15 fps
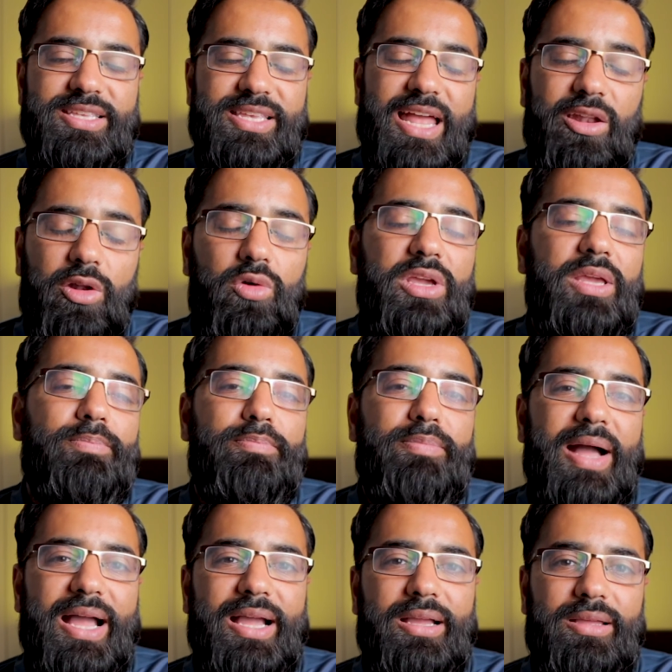And looking
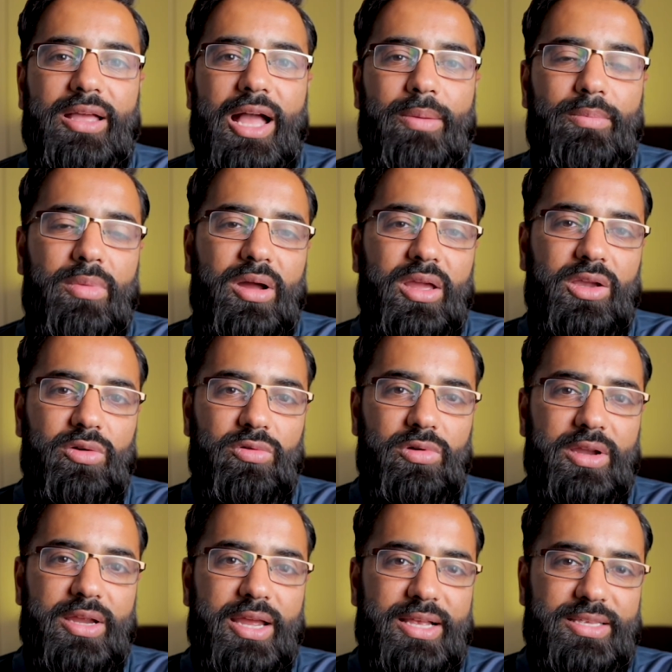back at my
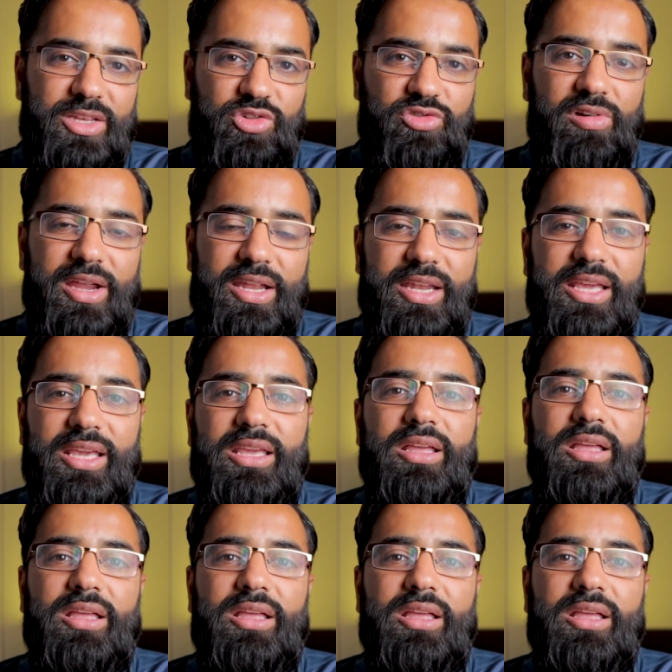career as a trainee,